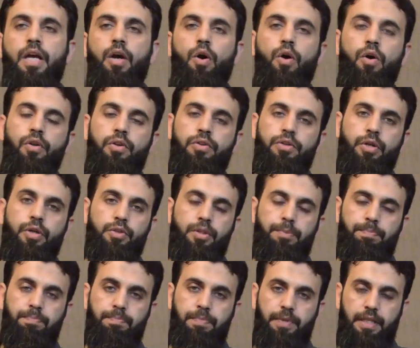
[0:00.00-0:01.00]
on.
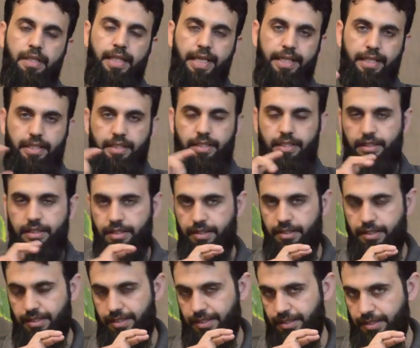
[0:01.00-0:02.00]

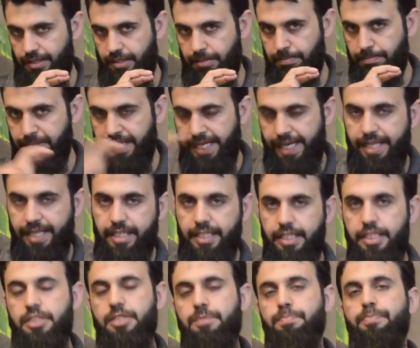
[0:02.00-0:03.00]
The plane
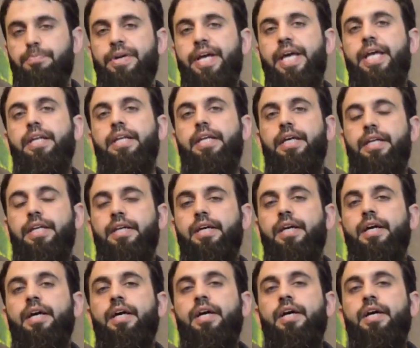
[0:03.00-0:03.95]
is branded